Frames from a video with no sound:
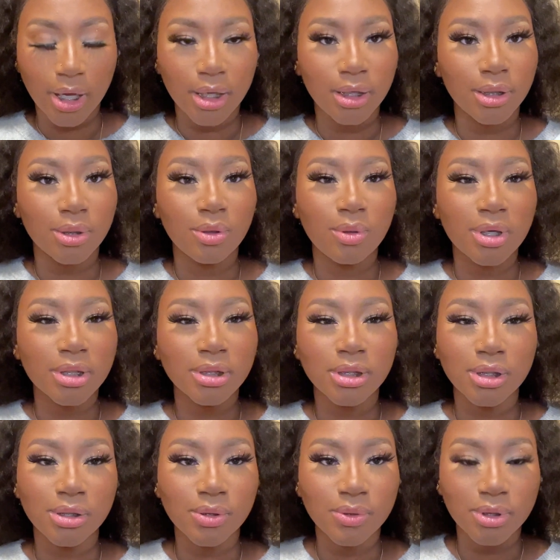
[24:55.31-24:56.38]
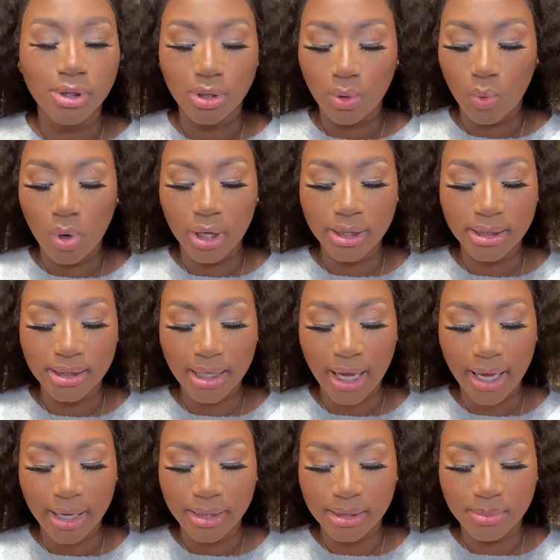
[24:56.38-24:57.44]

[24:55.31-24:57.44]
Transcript: You don't want to use the one size